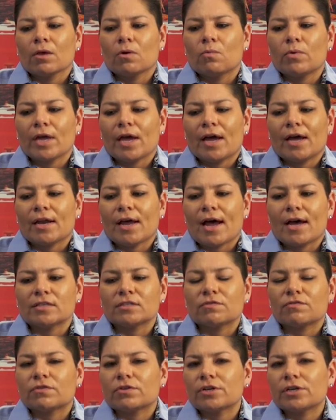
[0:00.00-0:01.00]
We had
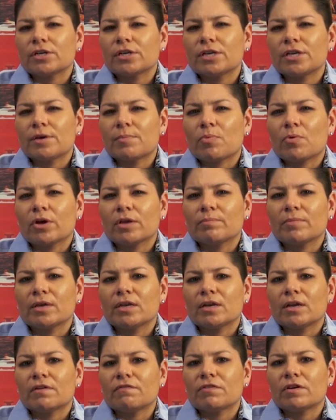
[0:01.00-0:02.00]
asked for the
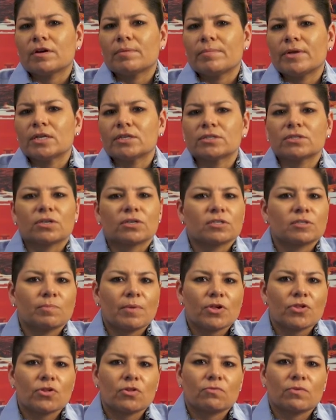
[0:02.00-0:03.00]
appointment of a minister
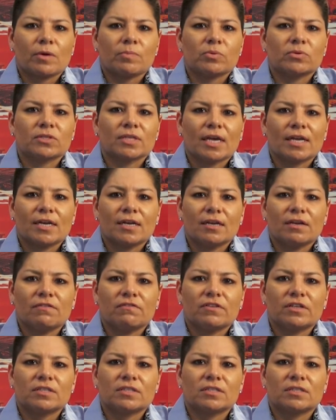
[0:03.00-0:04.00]
special
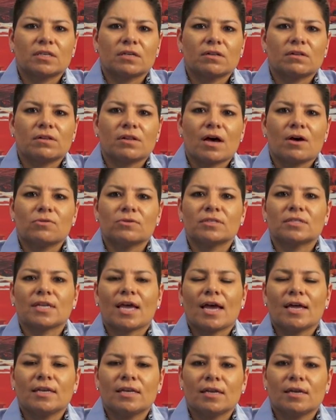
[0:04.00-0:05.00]
representative. It's still
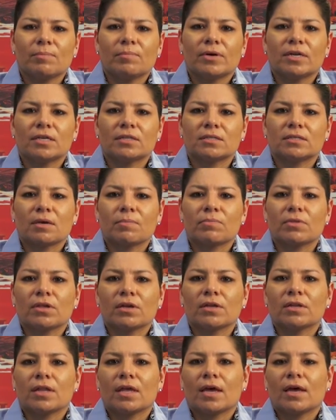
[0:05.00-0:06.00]
outstanding, but it's
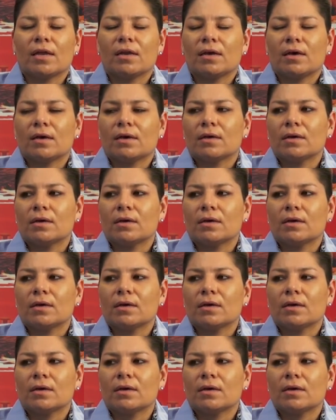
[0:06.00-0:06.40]
something that,